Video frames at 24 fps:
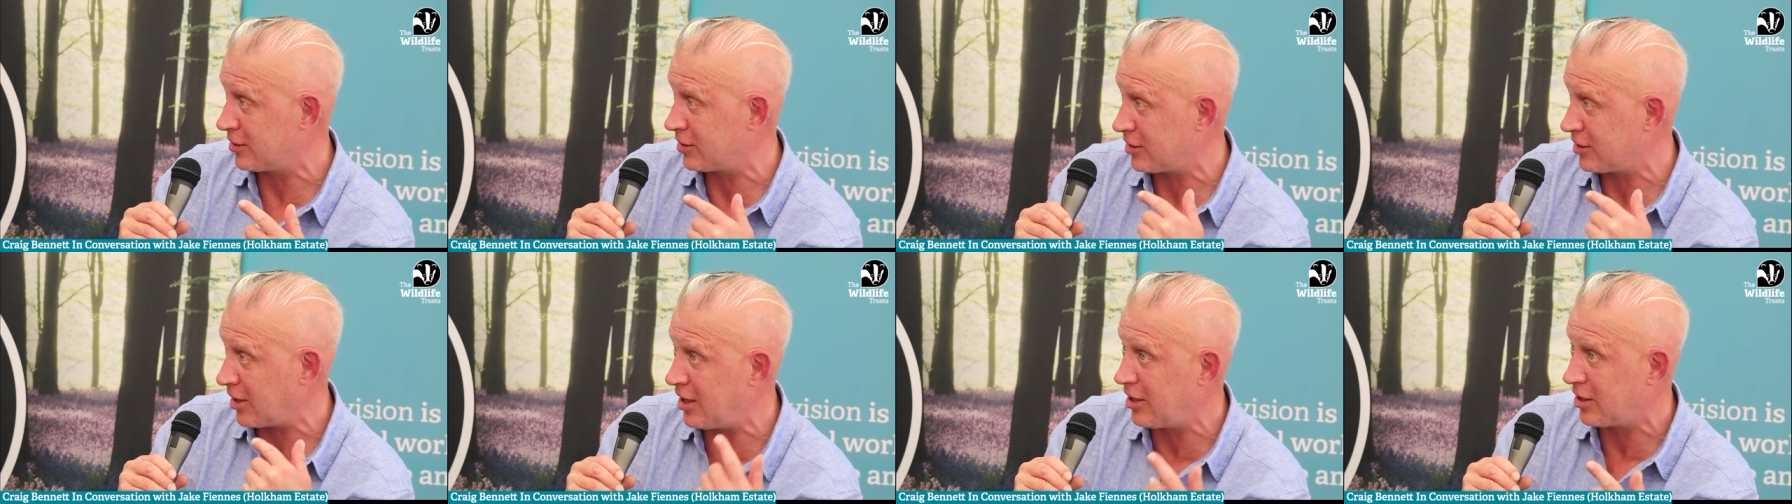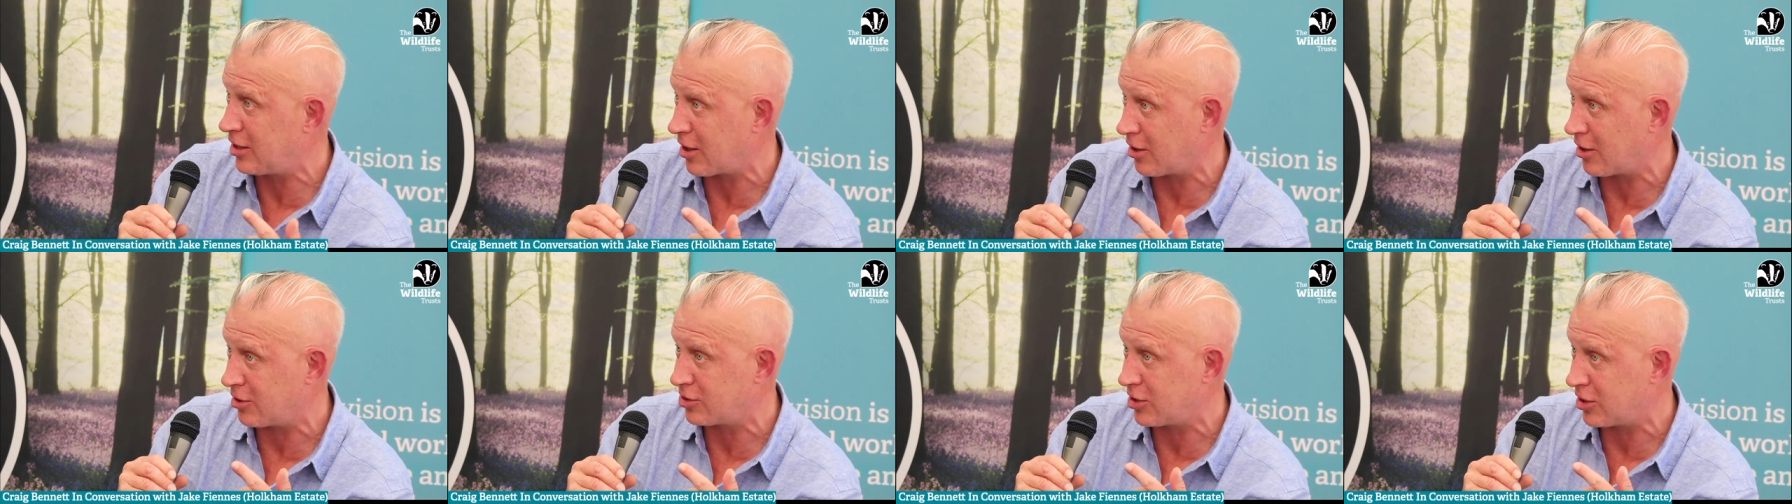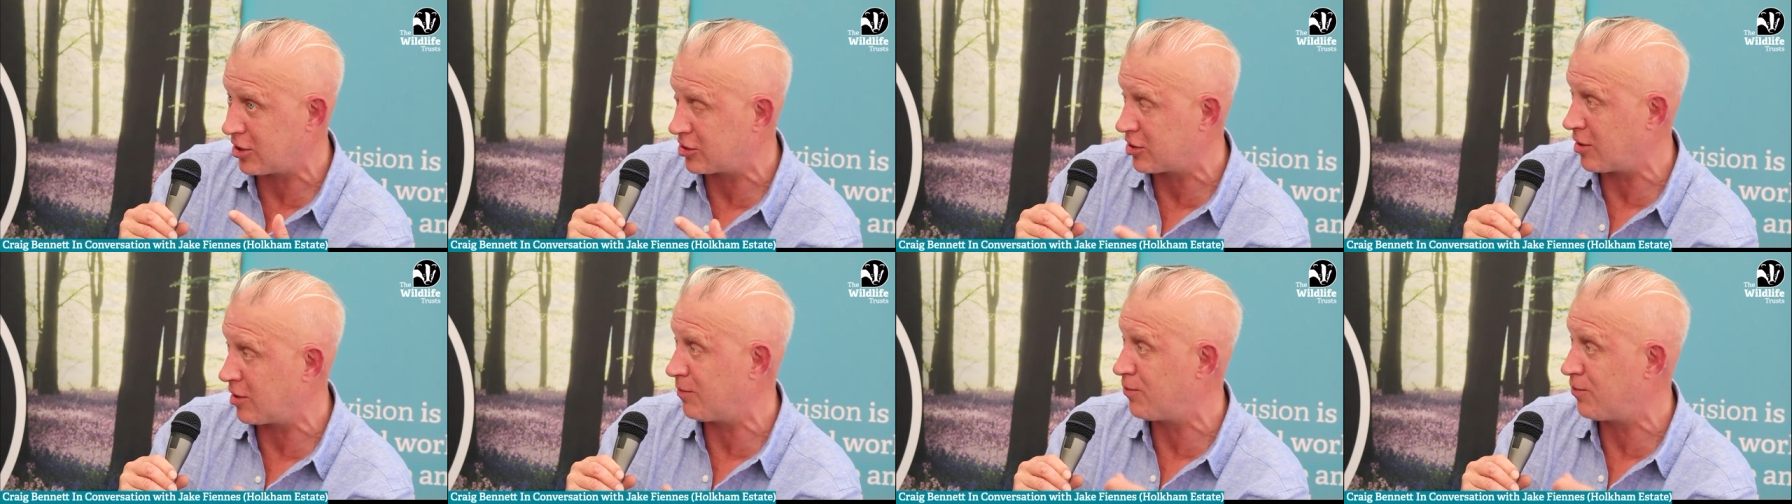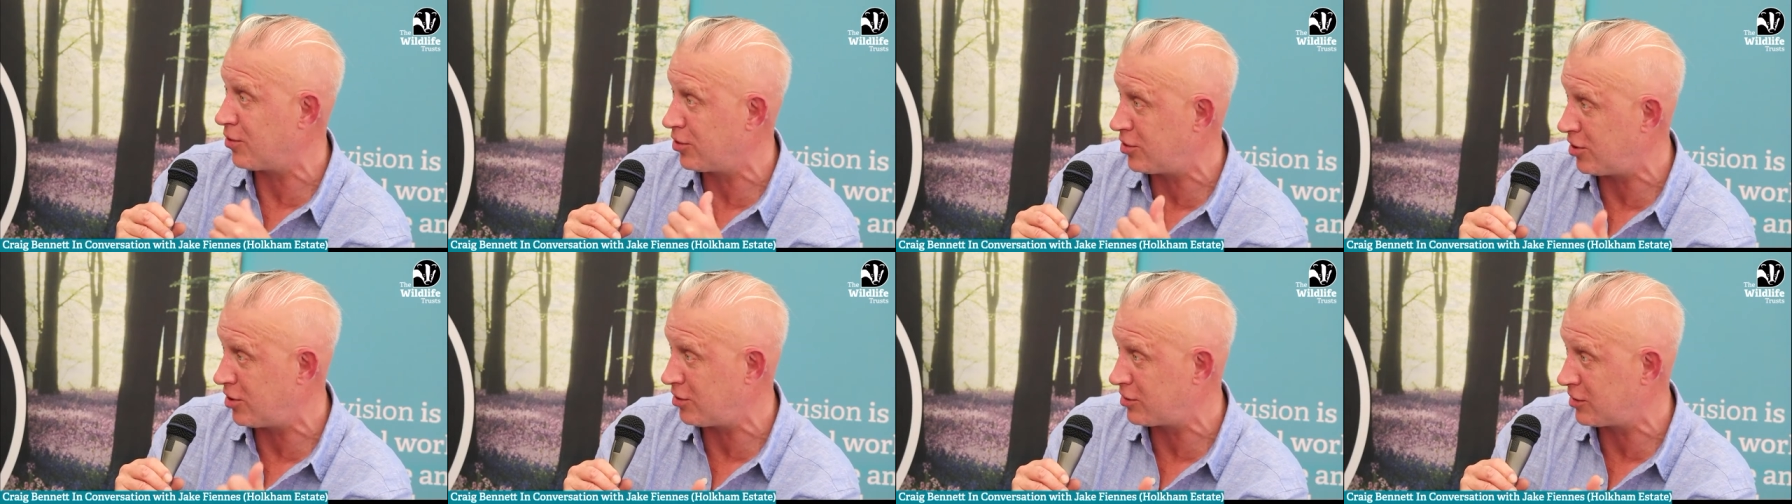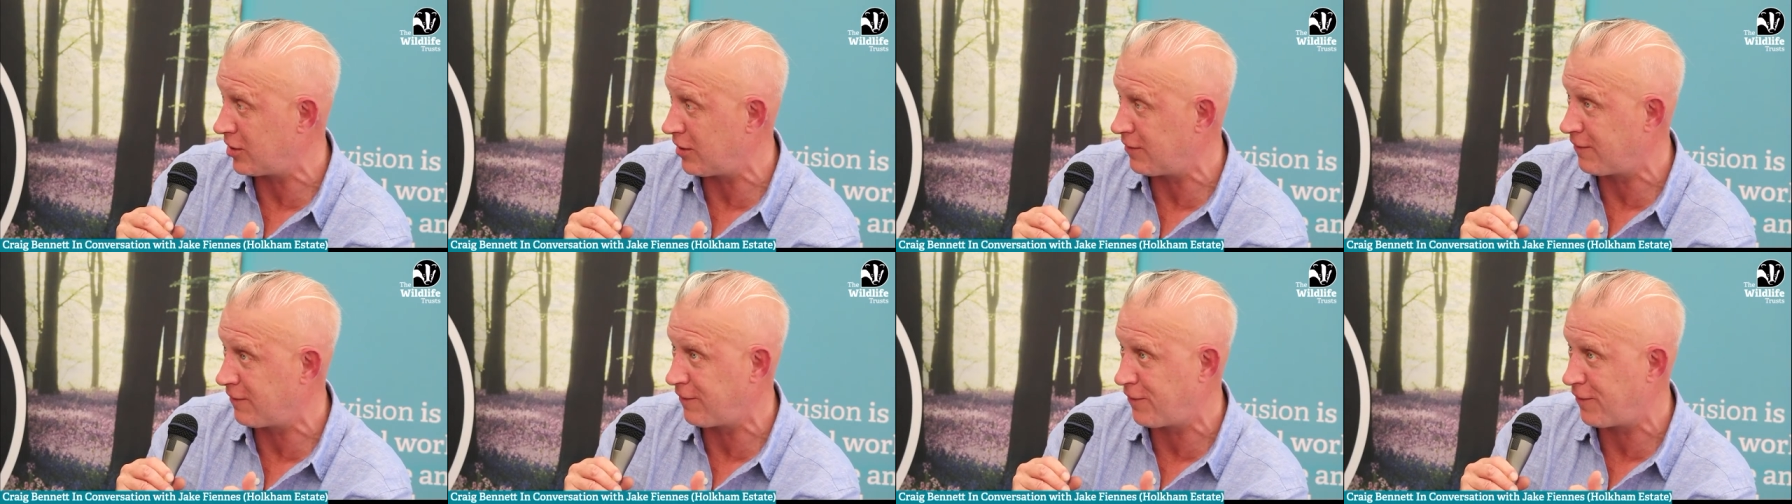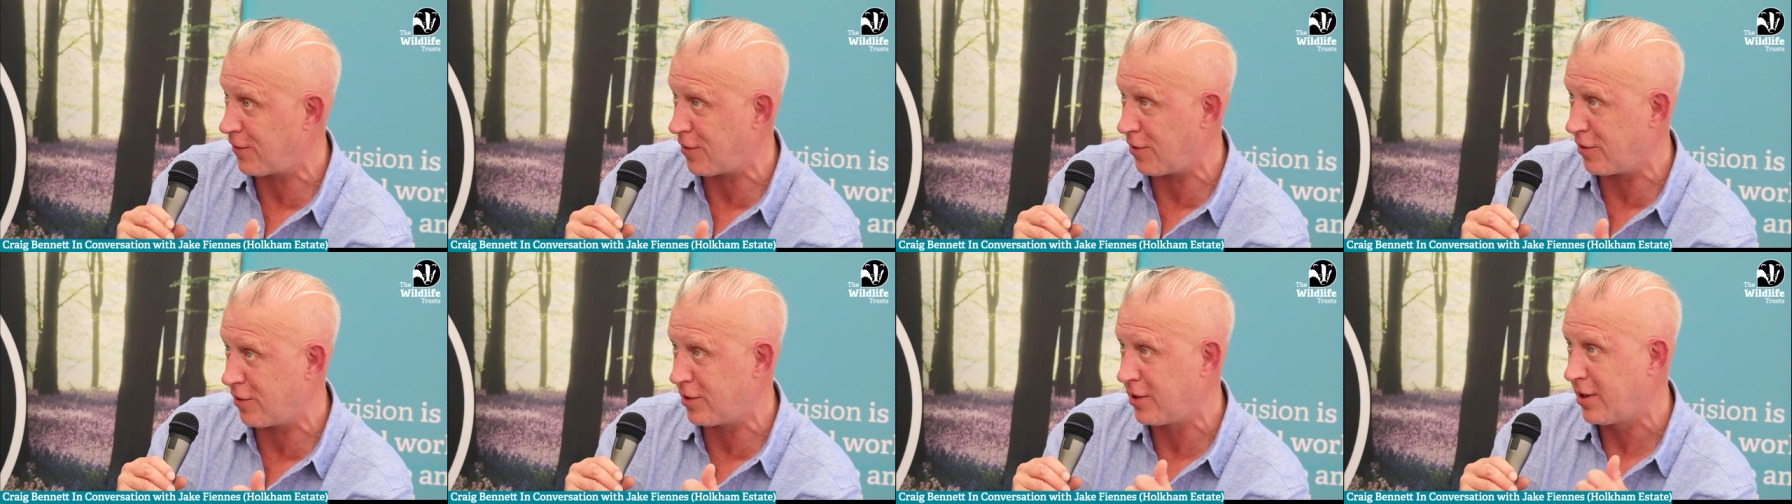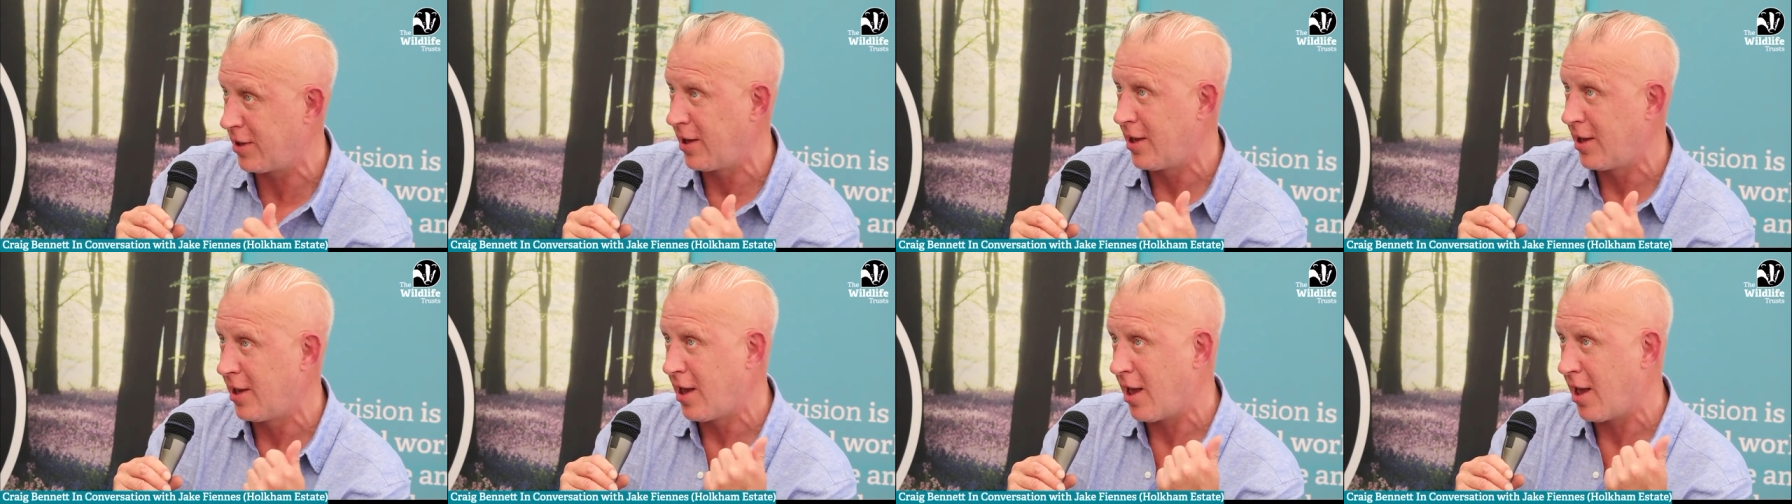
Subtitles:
ecosystem producing food